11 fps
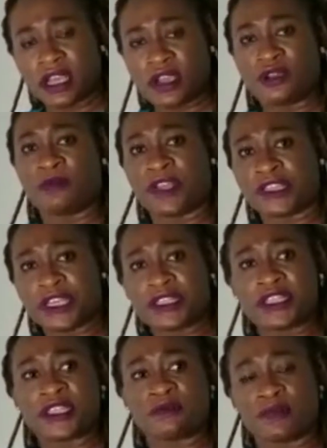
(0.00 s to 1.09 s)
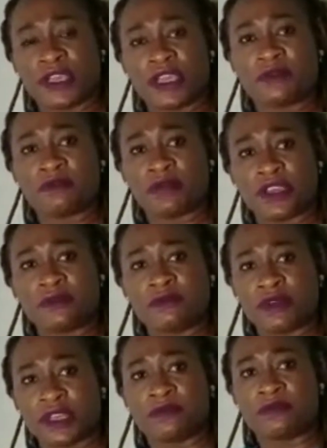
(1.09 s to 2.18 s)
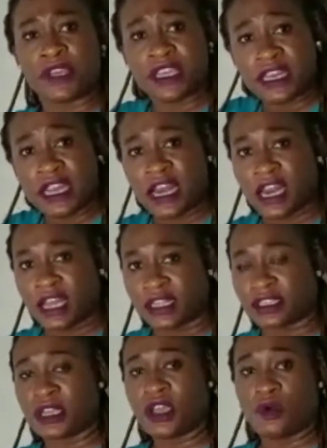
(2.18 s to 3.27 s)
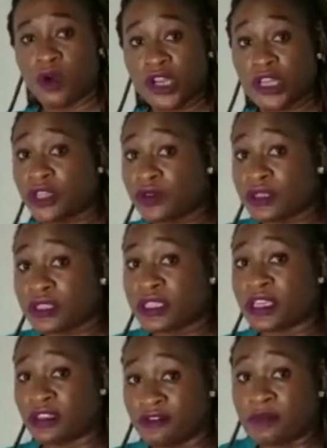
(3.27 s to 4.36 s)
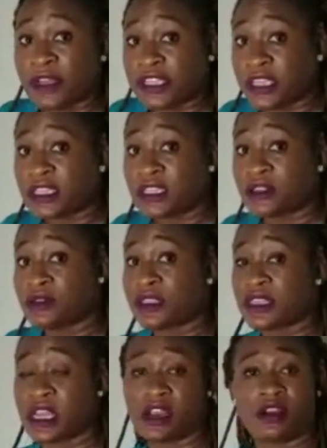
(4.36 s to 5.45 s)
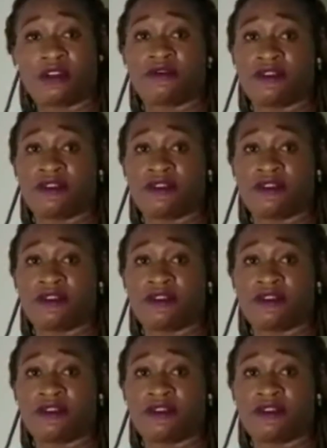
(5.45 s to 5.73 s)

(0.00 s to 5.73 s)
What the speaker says: your patient is peeing a lot. What do you see? If a patient is losing a lot of